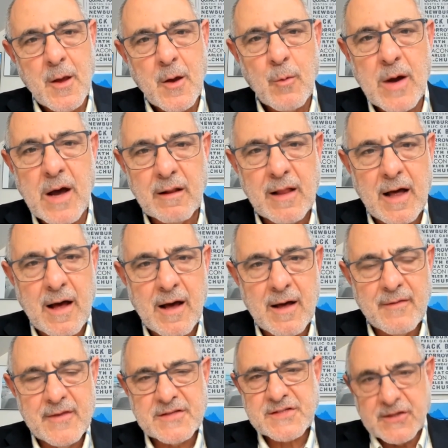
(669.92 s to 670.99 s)
Well, uh,
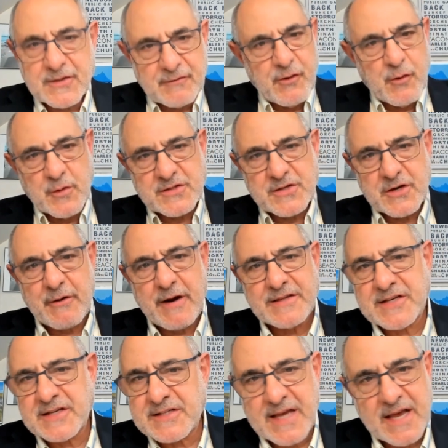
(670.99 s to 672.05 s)
this interview was a great
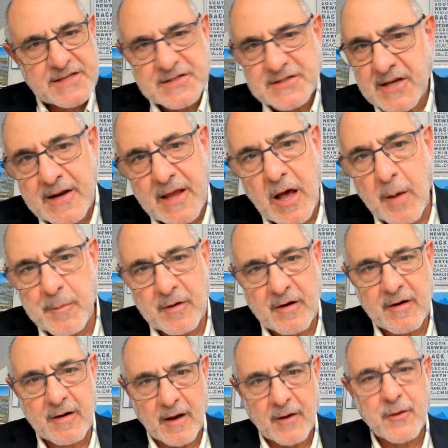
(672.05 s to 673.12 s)
success. It's going to help
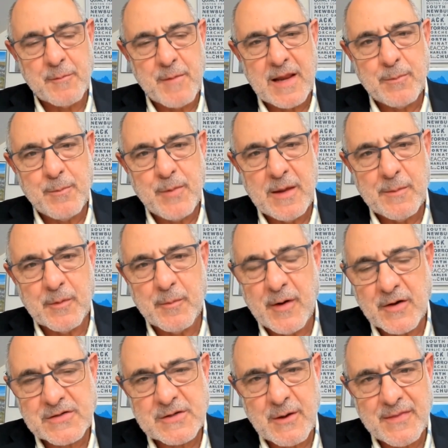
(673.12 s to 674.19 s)
a, a good many people, Beau.
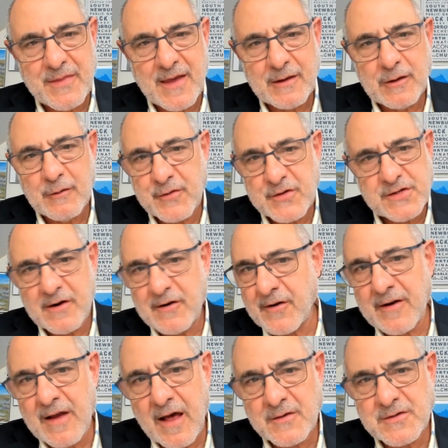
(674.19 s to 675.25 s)
So I thank you for sharing your
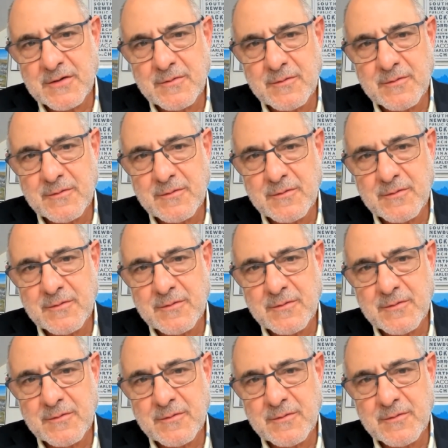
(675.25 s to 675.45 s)
knowledge and